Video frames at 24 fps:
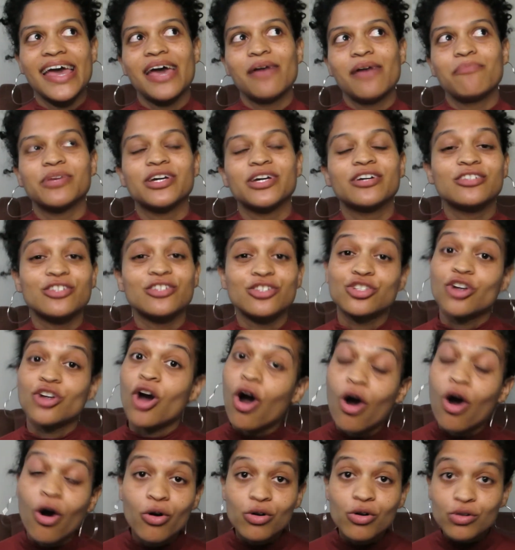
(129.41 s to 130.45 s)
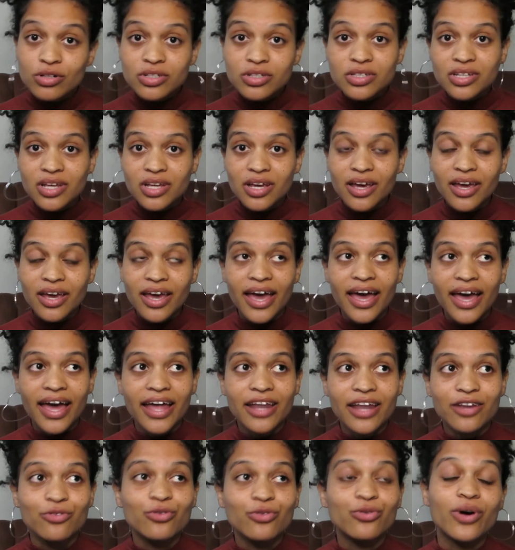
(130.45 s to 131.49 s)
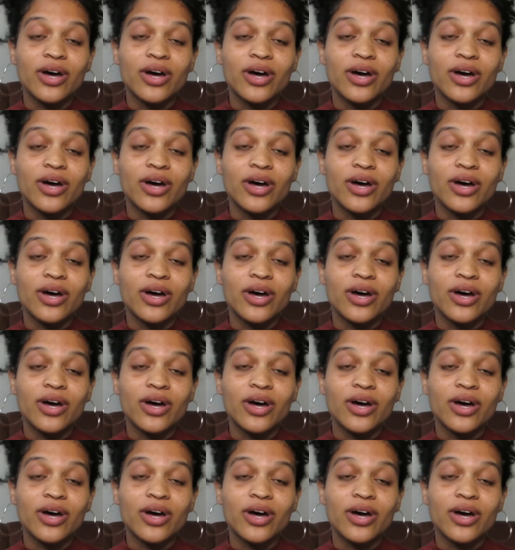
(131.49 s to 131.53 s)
because it's cold, and who